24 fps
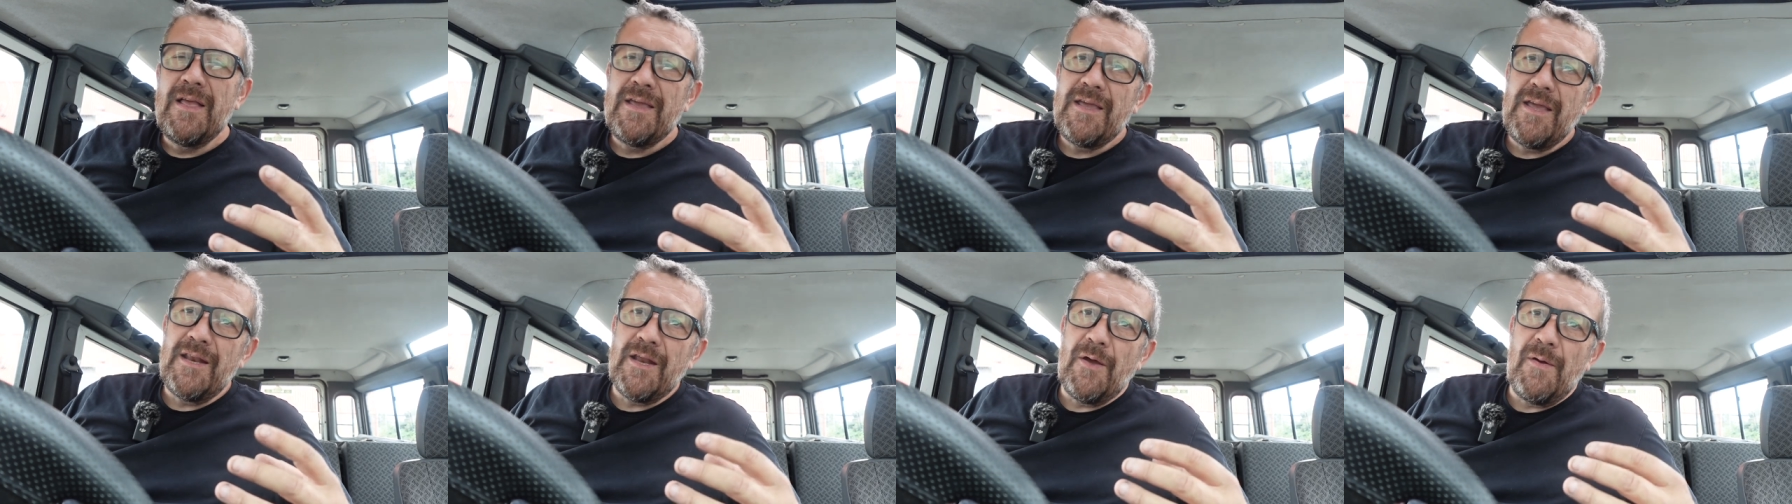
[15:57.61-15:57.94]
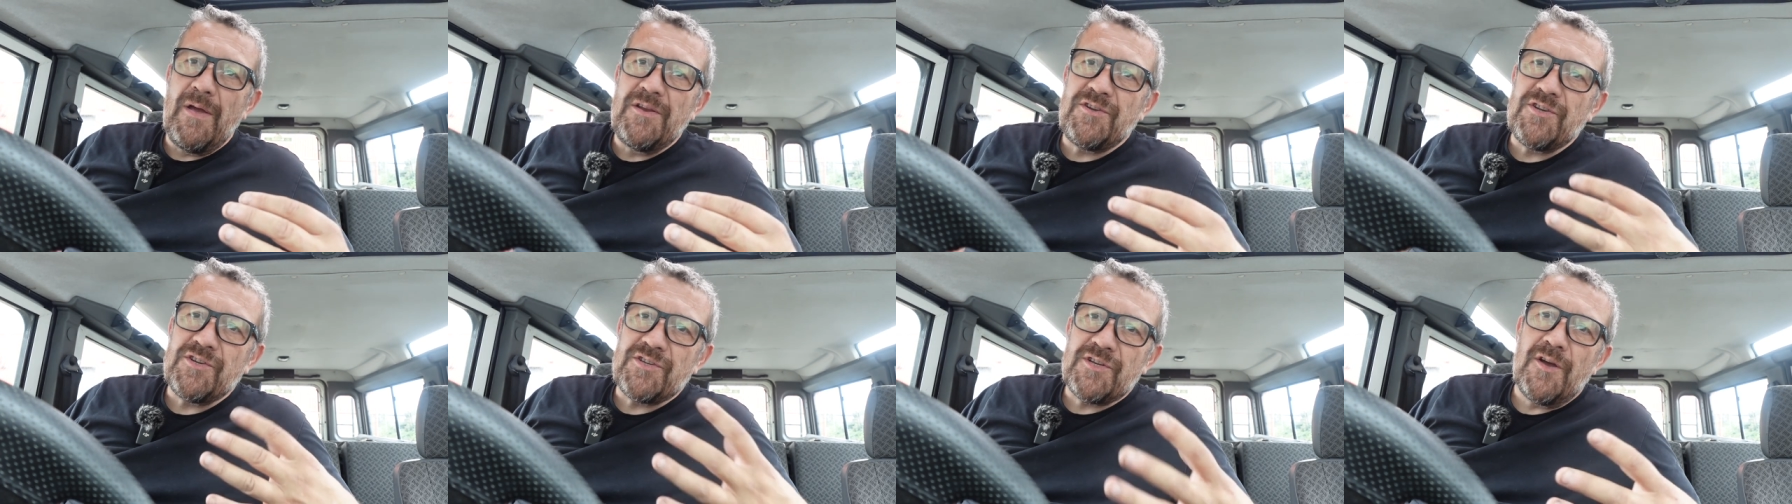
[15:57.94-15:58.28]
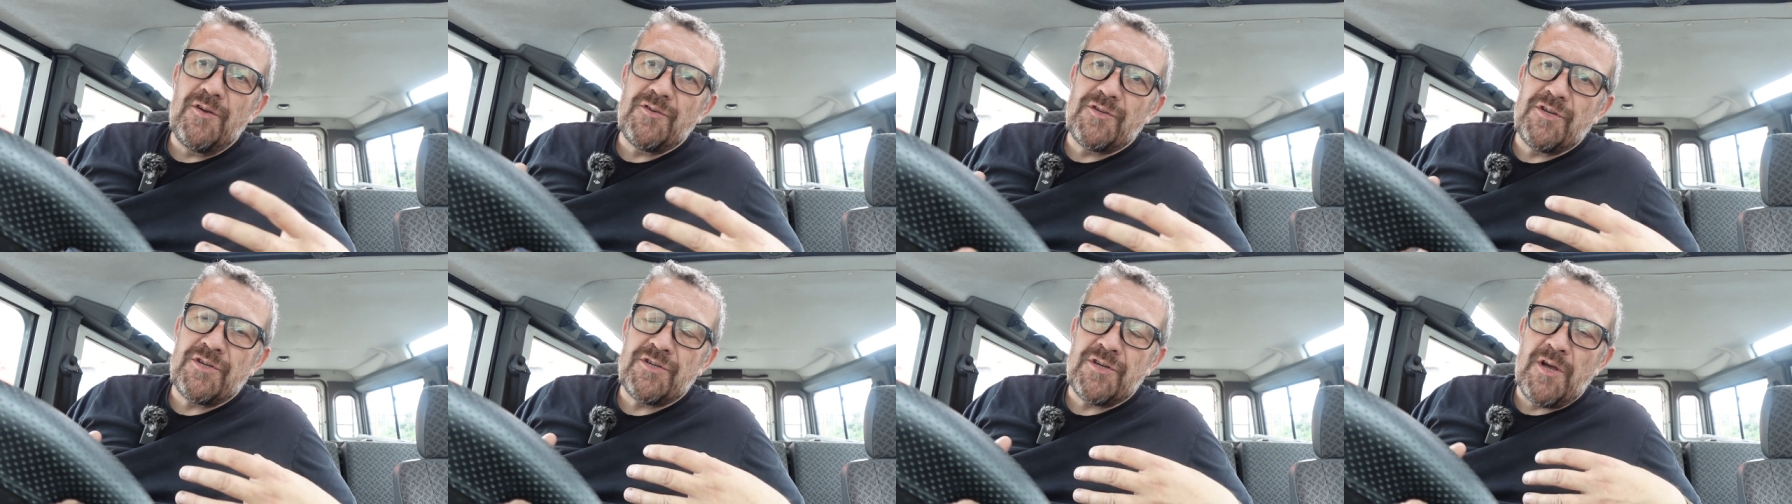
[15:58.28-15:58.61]
you know, it just
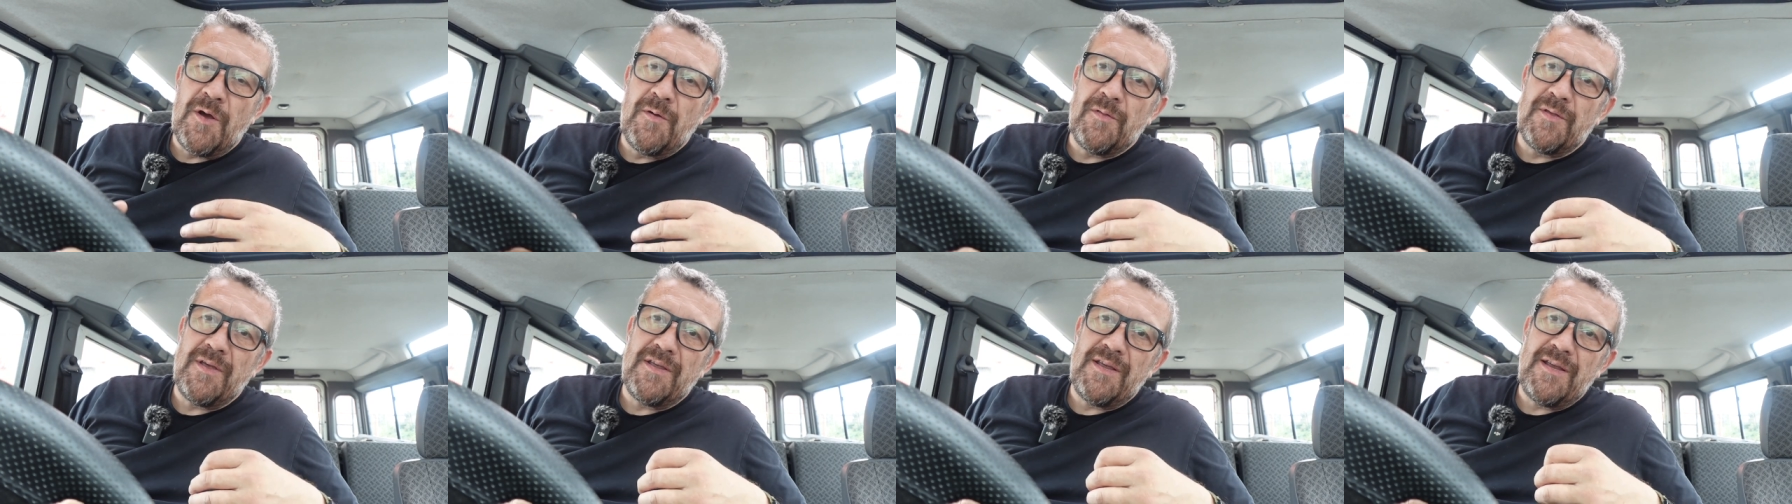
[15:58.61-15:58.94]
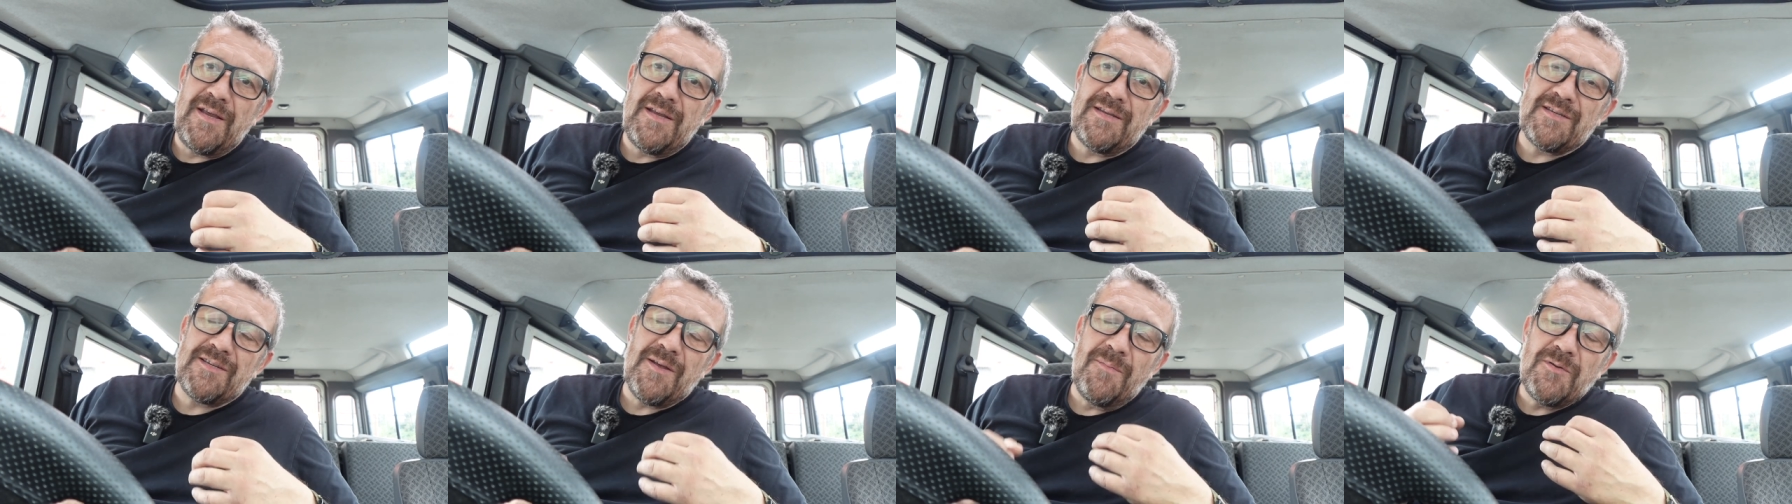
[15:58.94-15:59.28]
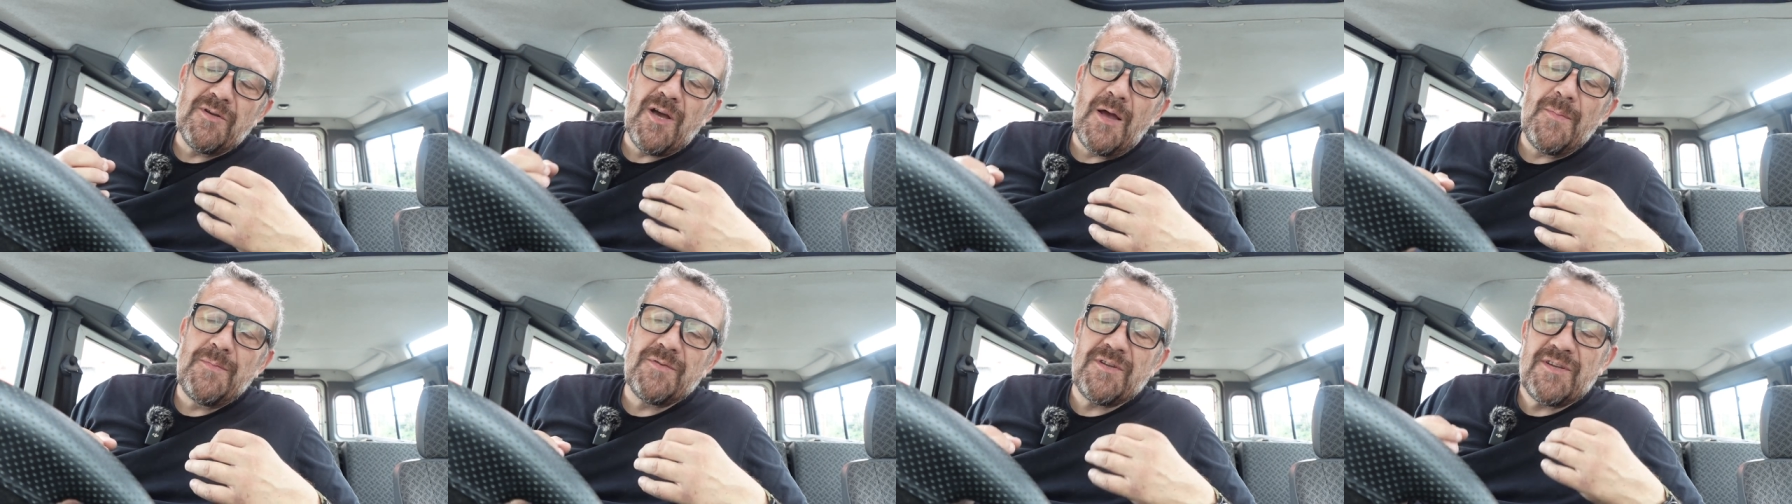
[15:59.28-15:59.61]
goes to show that
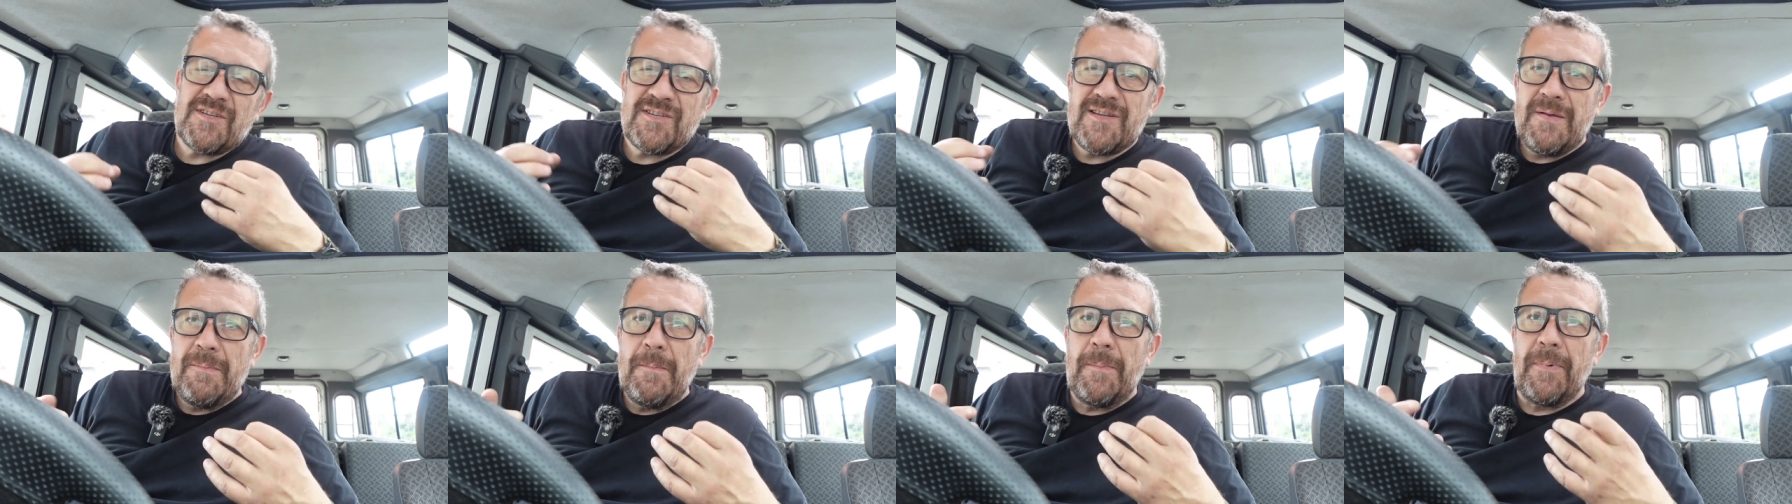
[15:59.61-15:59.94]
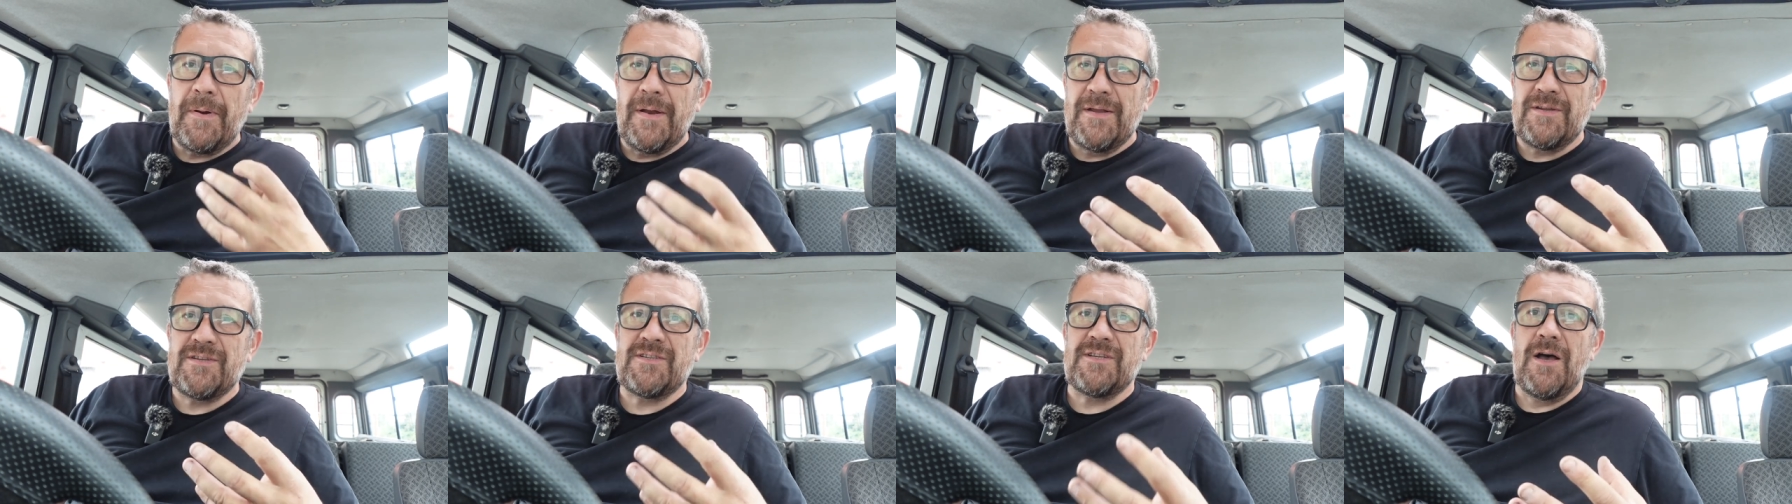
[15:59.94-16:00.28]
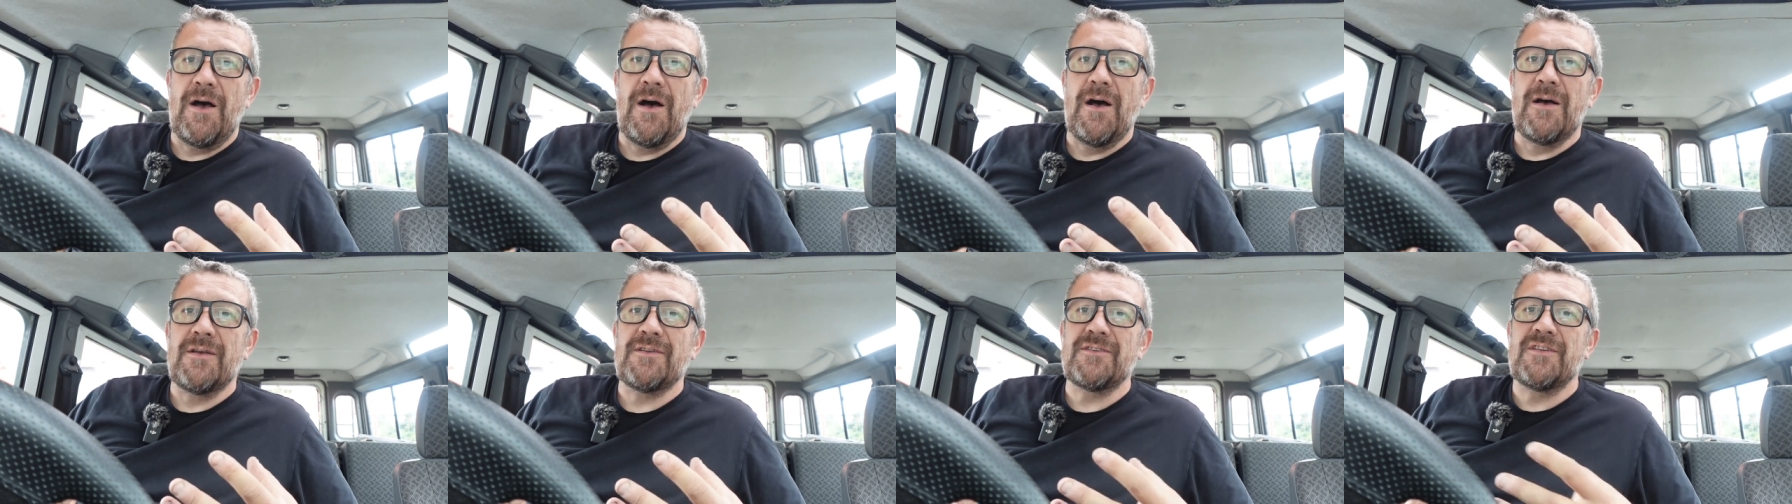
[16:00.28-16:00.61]
sometimes the simplest
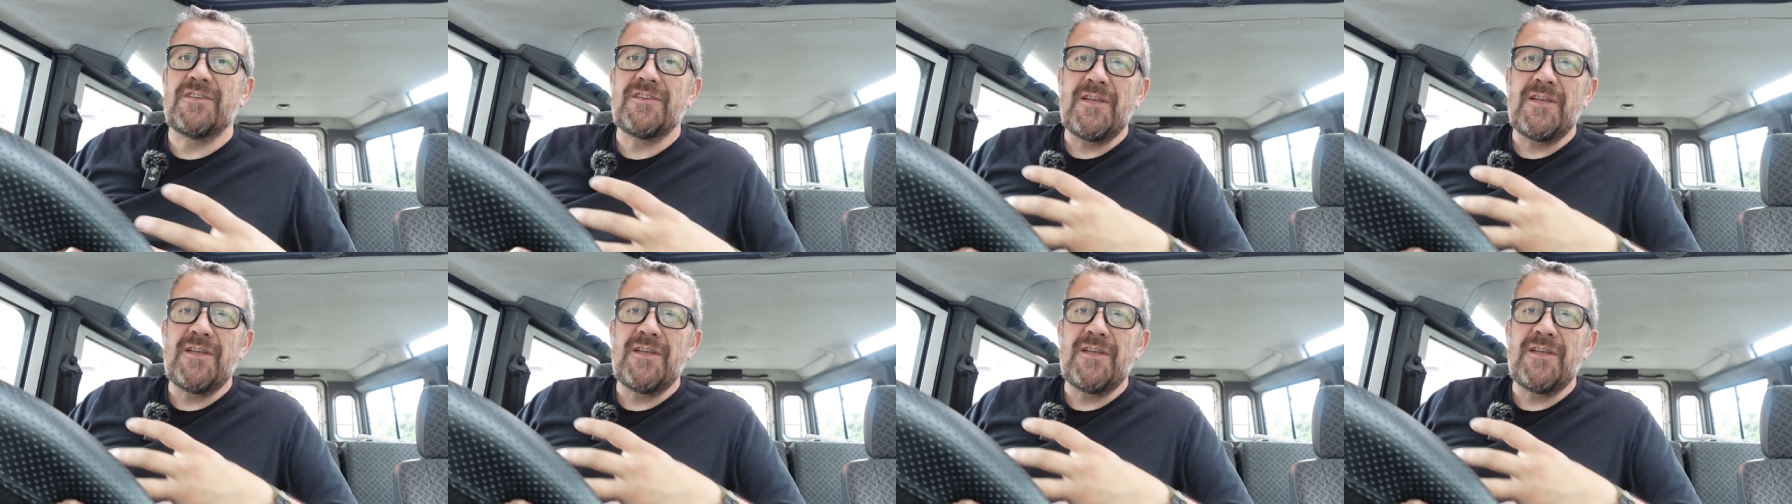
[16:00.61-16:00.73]
tasks,